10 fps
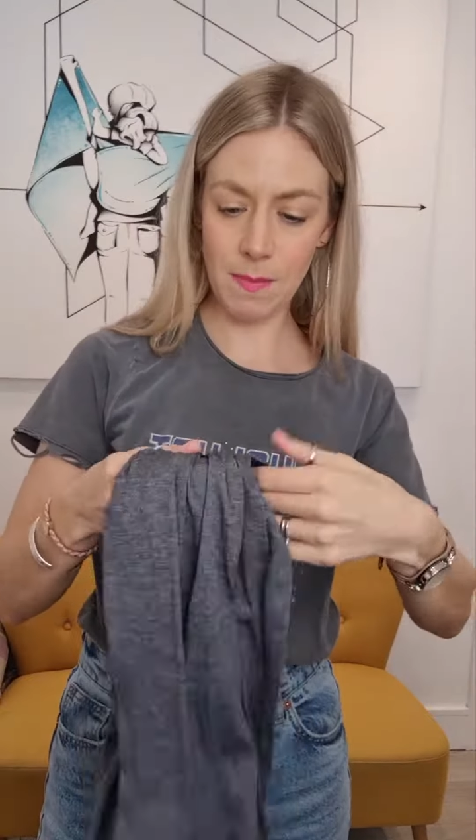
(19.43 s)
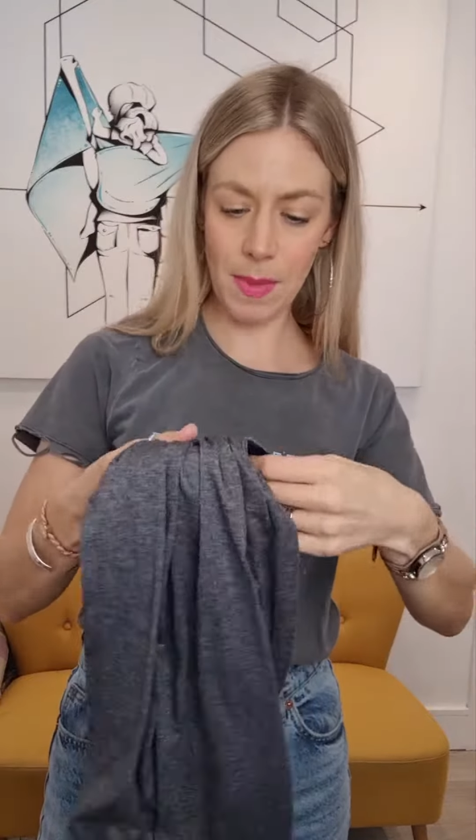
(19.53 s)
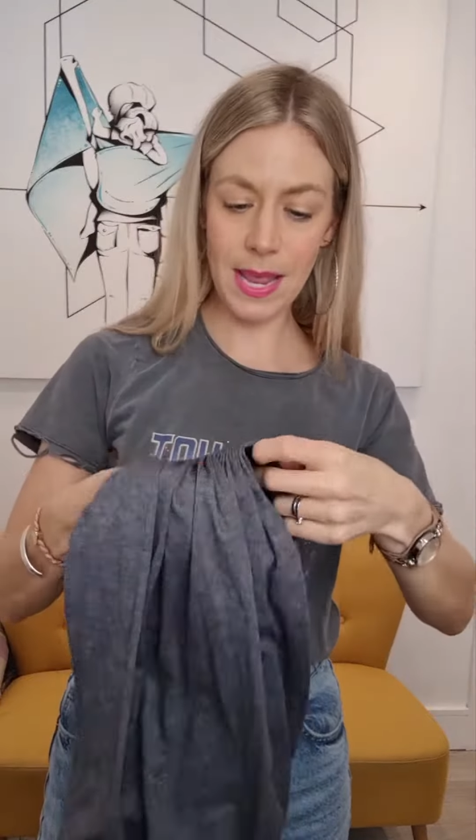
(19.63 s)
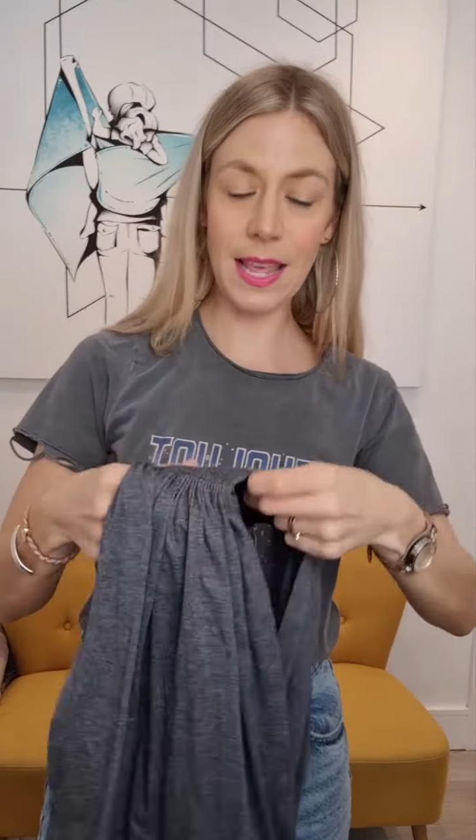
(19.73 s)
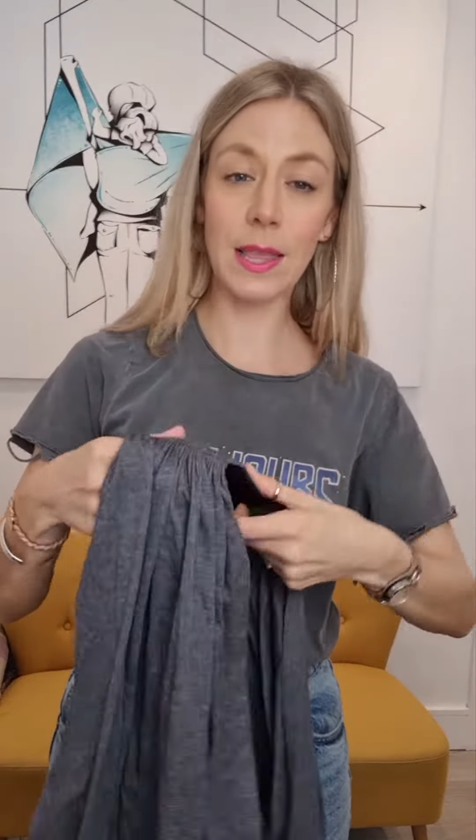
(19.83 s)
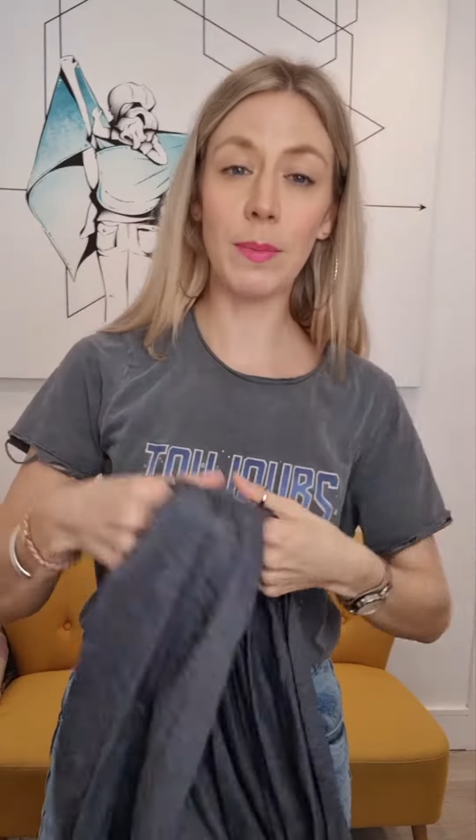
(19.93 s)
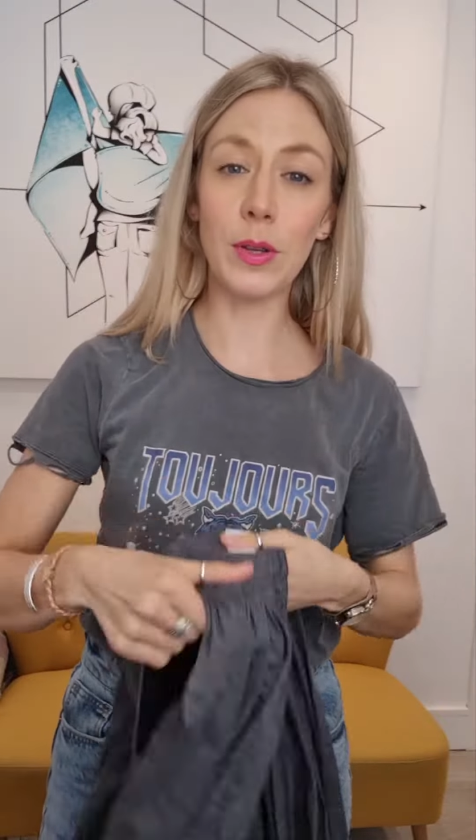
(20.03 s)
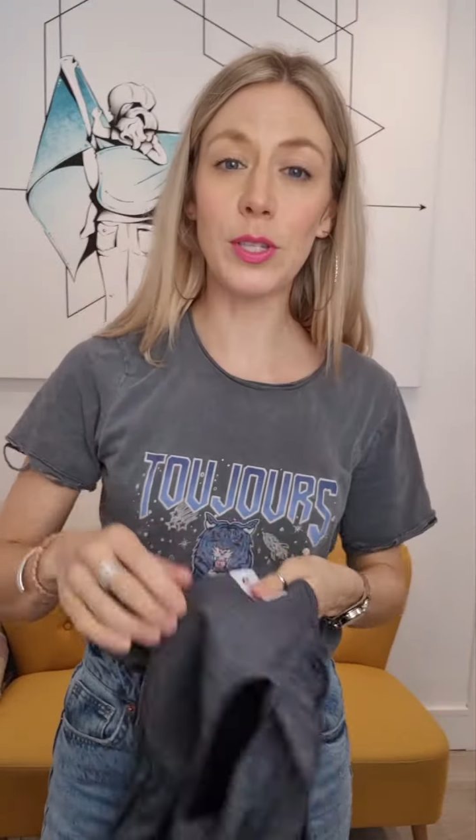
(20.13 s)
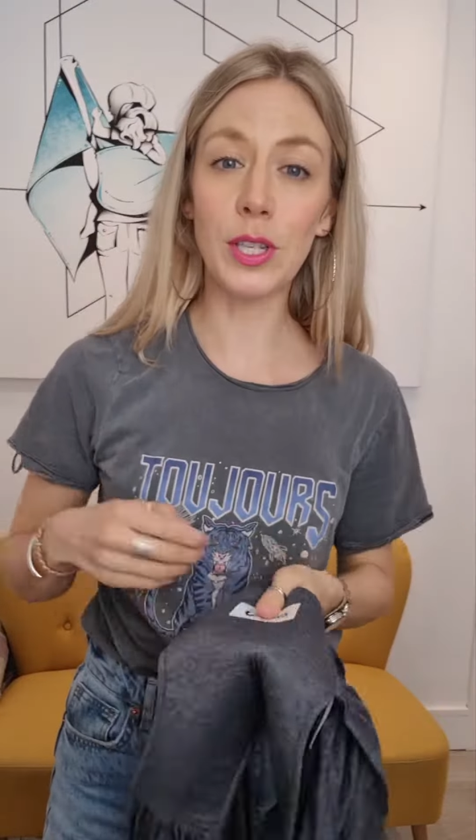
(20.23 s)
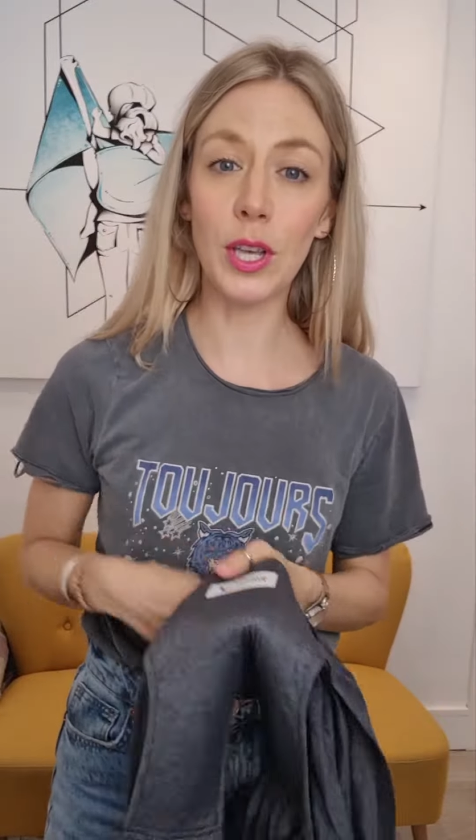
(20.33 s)
make it the
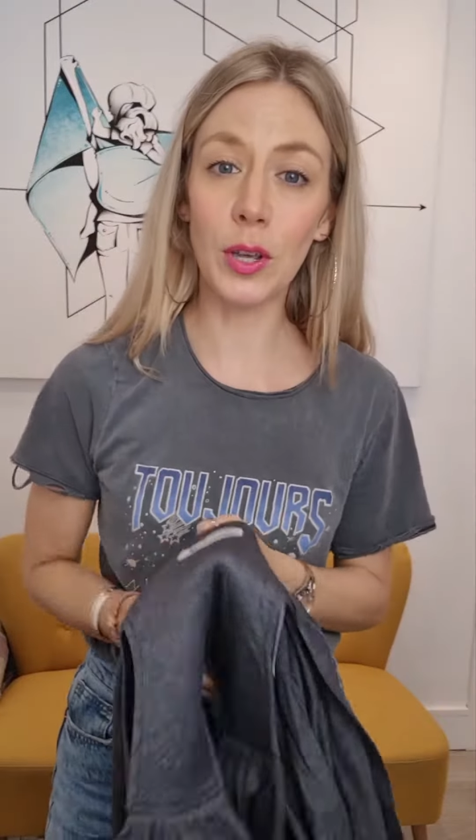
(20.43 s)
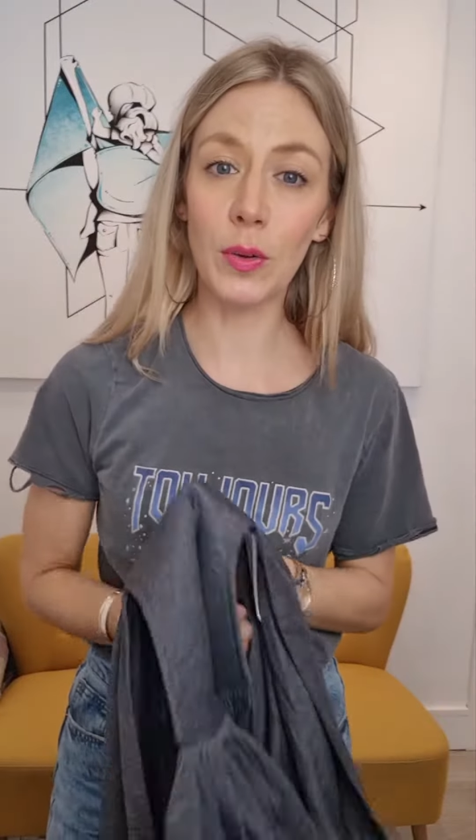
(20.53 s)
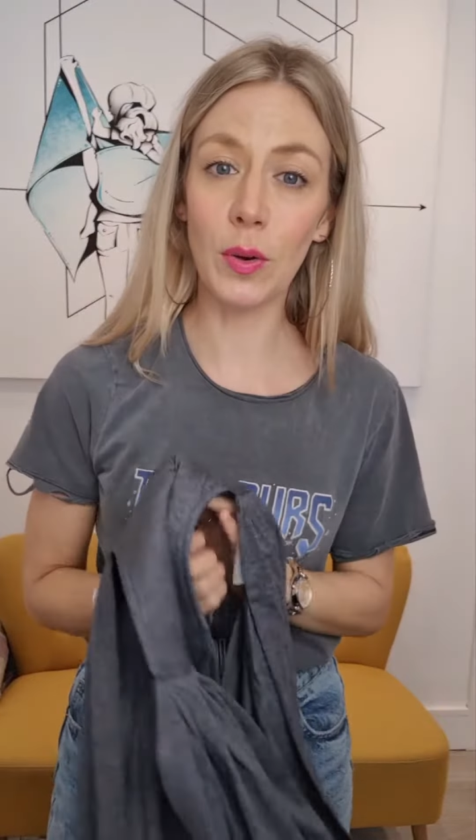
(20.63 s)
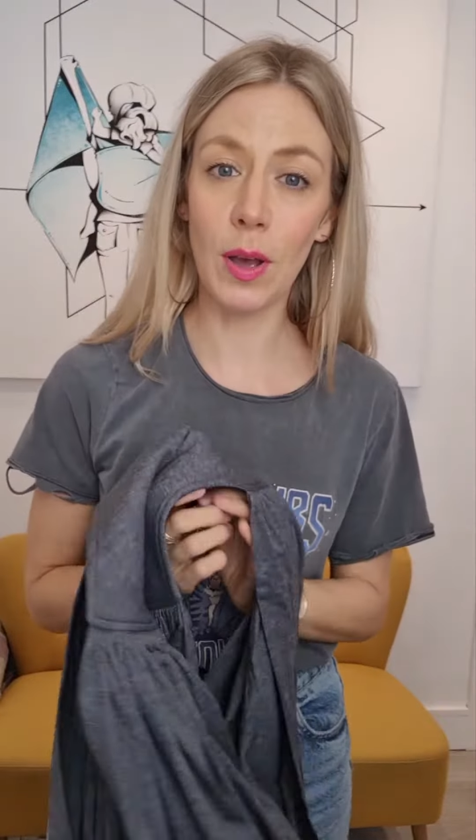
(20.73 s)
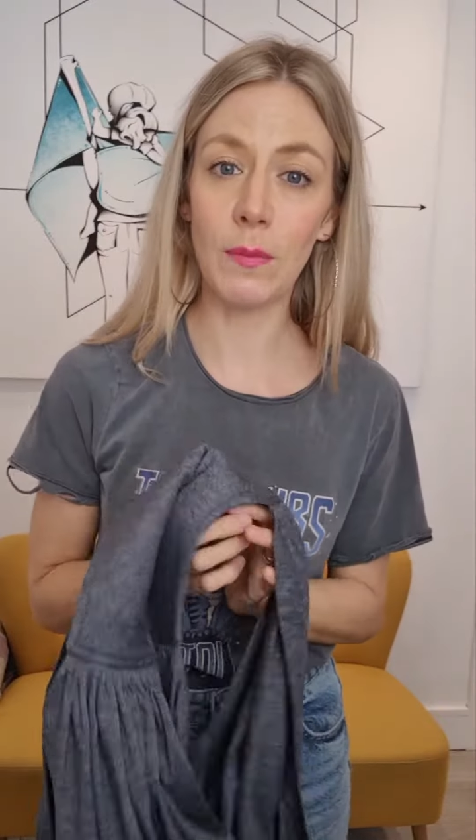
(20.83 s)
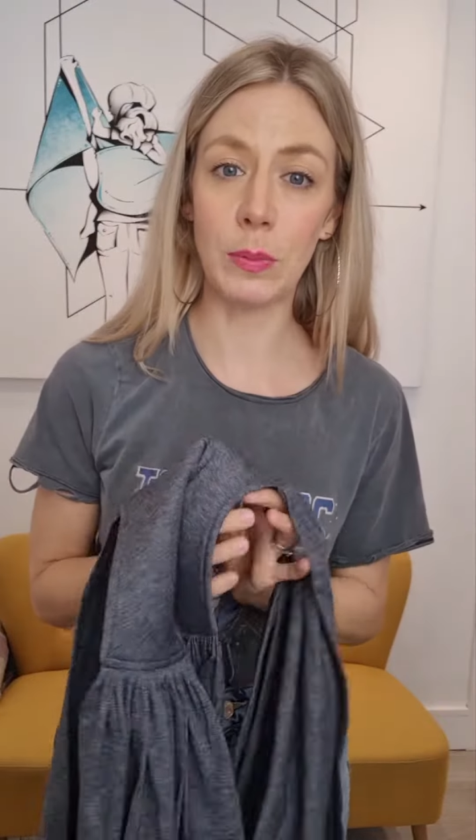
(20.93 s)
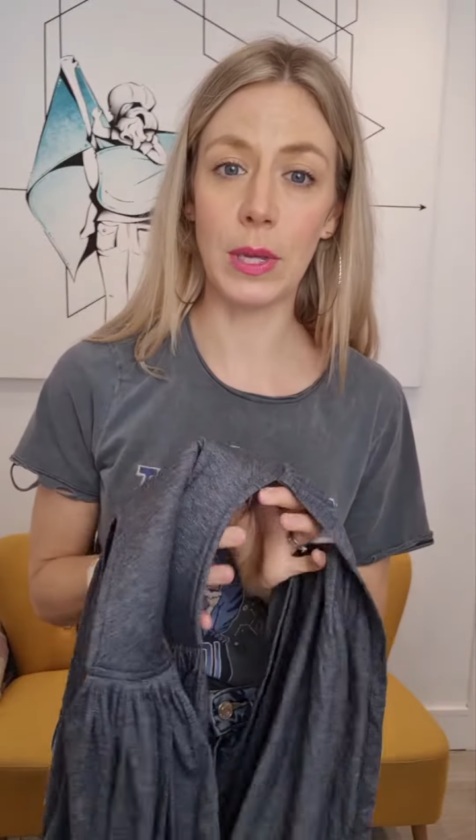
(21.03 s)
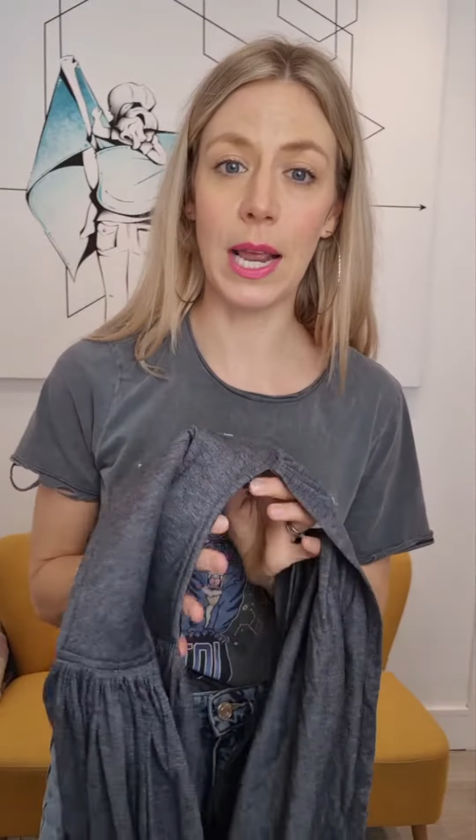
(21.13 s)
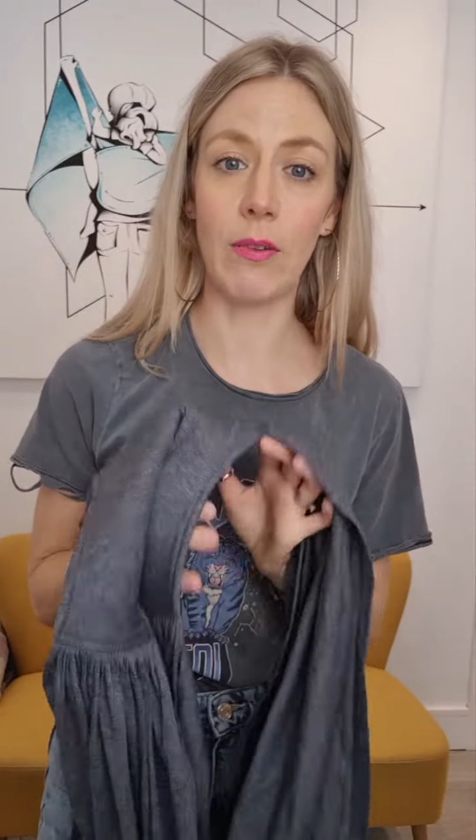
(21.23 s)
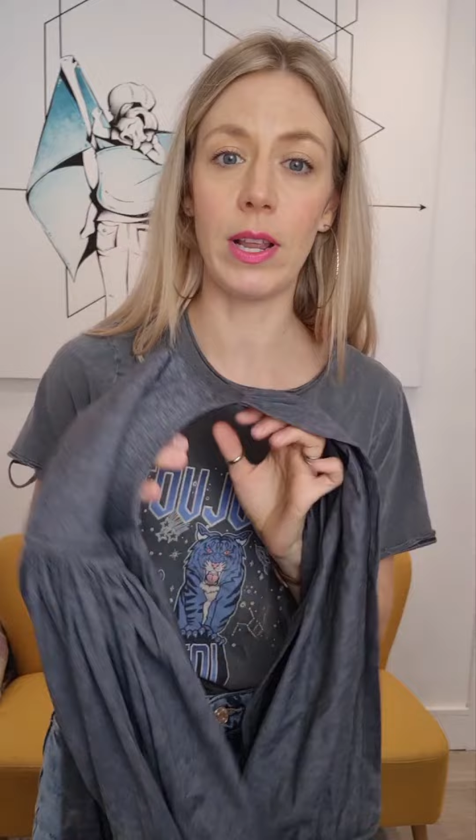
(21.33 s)
most secure or comfortable
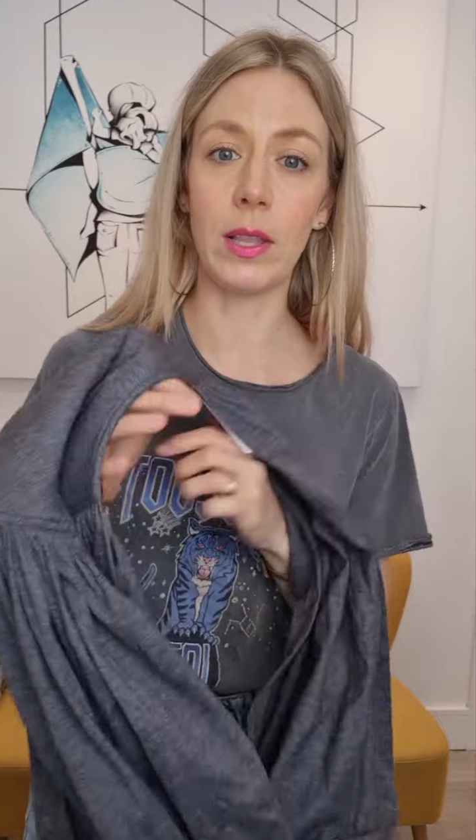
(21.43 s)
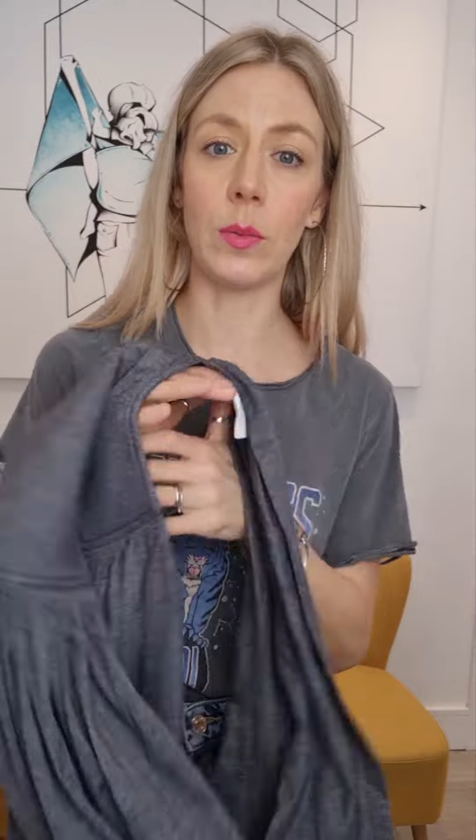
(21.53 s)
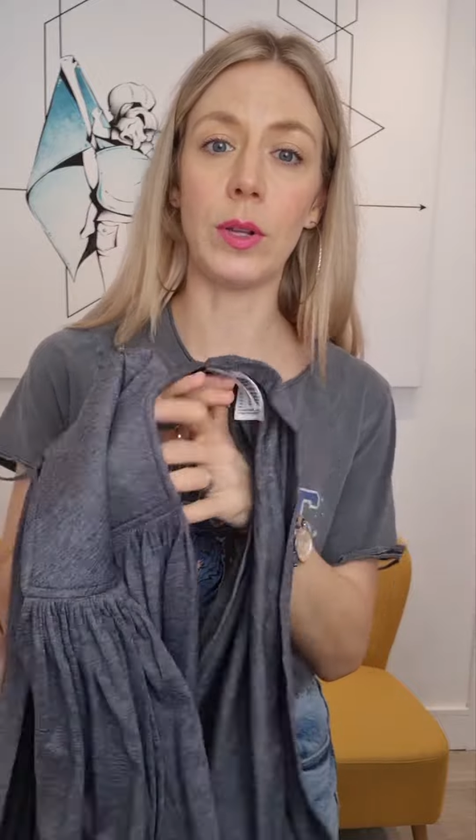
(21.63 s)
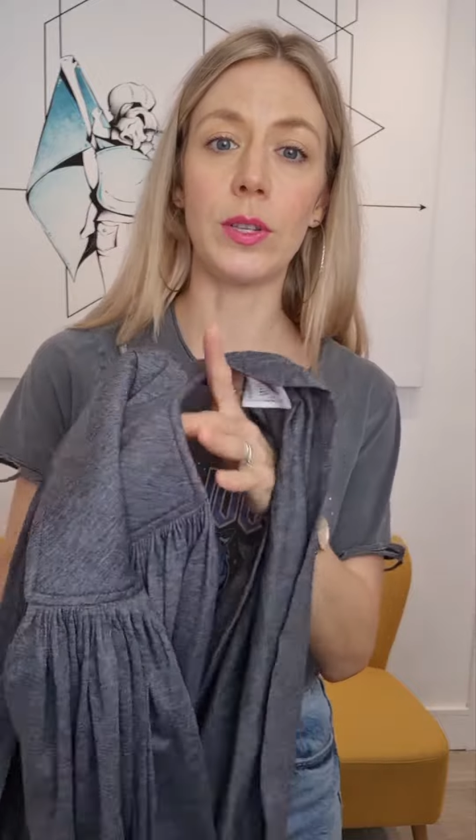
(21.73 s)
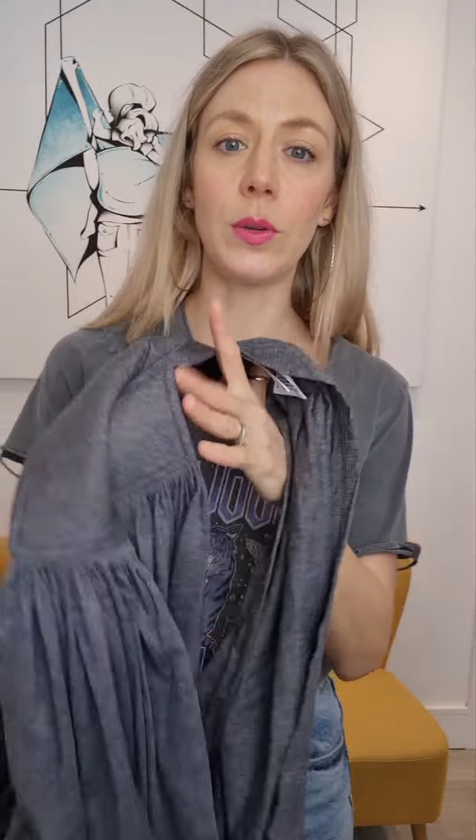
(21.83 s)
carrier in the world.